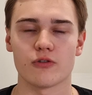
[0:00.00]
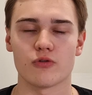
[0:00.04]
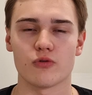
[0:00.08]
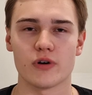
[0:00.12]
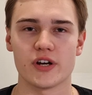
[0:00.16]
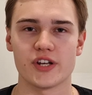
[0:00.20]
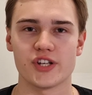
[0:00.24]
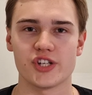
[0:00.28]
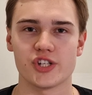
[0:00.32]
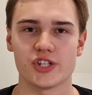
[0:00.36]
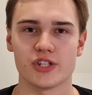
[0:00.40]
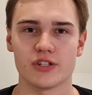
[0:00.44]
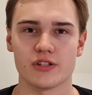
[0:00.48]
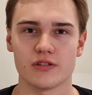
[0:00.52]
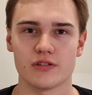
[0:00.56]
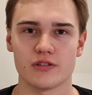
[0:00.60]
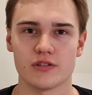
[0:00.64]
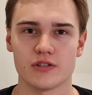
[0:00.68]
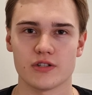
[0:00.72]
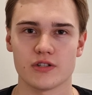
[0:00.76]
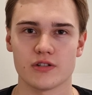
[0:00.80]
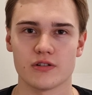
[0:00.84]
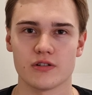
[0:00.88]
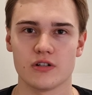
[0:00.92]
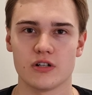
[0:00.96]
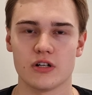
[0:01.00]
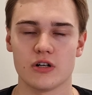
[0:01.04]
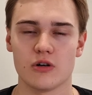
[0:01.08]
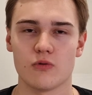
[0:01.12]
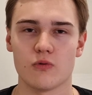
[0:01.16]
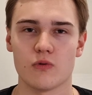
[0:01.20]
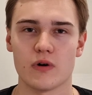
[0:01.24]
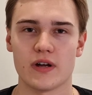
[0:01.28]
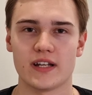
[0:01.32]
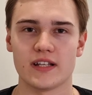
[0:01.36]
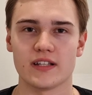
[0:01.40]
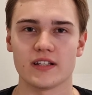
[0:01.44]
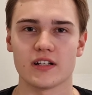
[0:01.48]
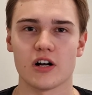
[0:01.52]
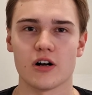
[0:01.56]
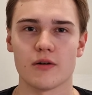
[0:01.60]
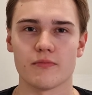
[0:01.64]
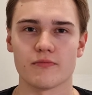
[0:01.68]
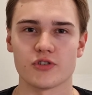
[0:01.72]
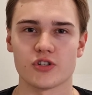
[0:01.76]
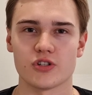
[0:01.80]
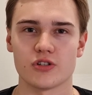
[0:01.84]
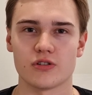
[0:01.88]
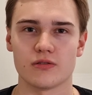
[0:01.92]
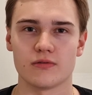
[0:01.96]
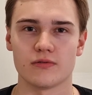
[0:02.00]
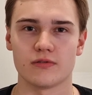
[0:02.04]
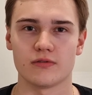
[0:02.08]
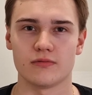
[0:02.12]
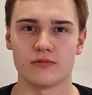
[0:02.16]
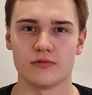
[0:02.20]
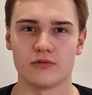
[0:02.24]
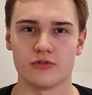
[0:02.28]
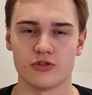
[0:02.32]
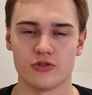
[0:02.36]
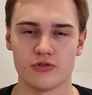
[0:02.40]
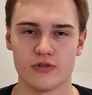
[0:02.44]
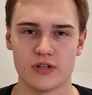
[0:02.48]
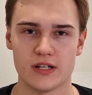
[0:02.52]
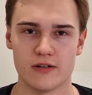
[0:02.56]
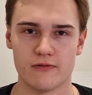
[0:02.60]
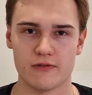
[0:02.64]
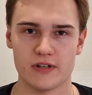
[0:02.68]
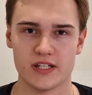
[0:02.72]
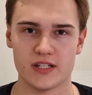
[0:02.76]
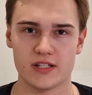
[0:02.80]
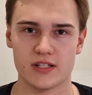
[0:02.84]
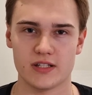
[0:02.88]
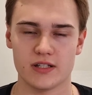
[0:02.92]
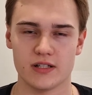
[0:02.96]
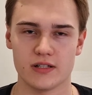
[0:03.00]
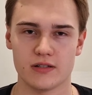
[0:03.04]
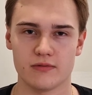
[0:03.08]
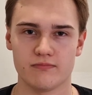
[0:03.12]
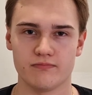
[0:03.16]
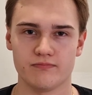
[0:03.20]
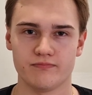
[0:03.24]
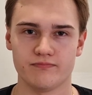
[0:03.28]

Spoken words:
questions when it comes to investing.